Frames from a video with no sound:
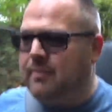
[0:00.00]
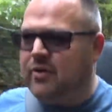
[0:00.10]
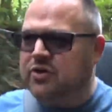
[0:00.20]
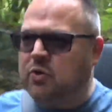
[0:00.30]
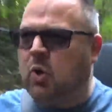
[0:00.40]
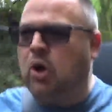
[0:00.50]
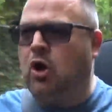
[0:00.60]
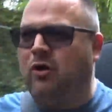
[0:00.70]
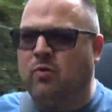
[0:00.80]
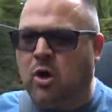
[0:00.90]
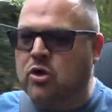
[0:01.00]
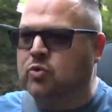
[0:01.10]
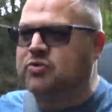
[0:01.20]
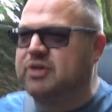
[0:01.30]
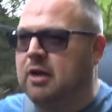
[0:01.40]
but there's quite a lot of what I
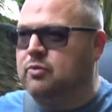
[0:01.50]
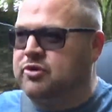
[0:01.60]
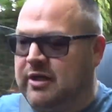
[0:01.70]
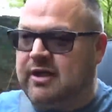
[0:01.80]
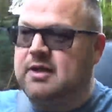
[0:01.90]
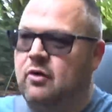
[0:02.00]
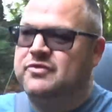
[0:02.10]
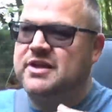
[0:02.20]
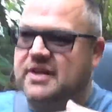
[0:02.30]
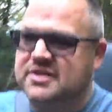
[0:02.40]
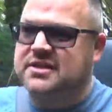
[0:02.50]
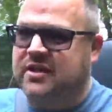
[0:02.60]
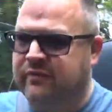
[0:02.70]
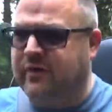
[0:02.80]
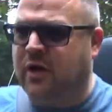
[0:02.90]
call scull shake. Obviously because it's
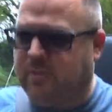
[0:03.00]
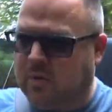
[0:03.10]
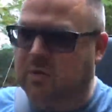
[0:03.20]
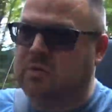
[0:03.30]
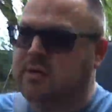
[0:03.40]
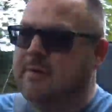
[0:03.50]
convertible,